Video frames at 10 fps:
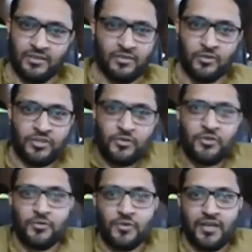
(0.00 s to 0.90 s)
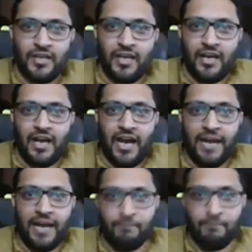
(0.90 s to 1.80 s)
No, they don't do.
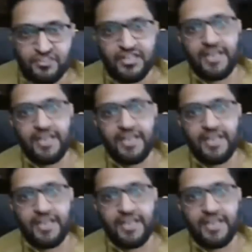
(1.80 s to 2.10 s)
I personally